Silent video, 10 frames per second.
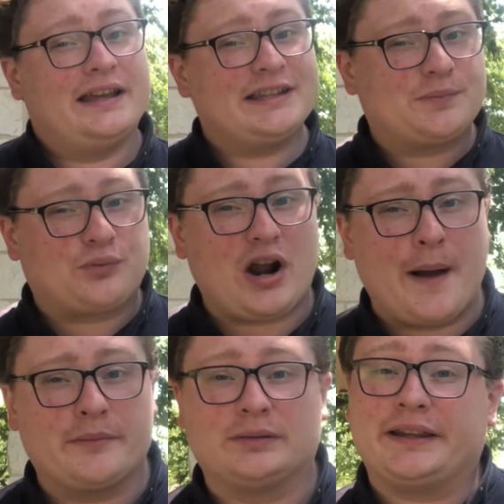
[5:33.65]
it's
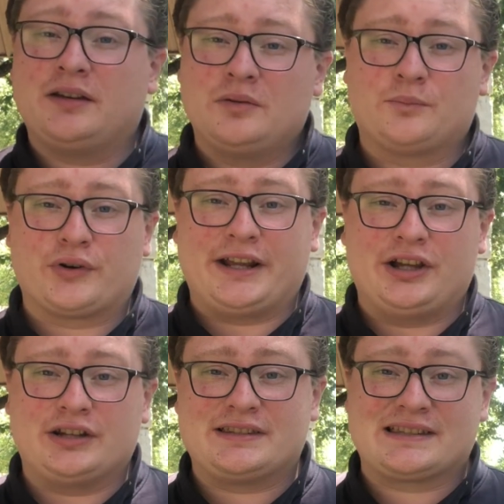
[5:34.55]
probably pretty
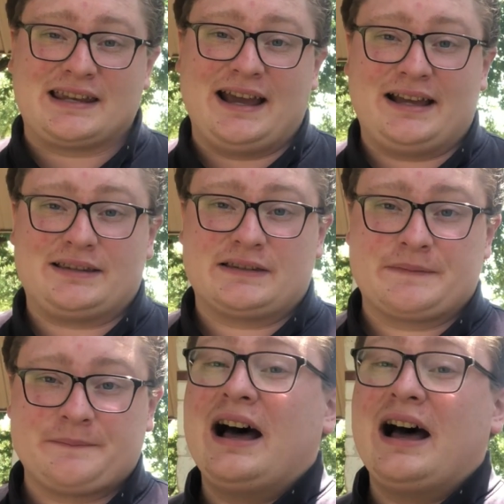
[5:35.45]
good stats.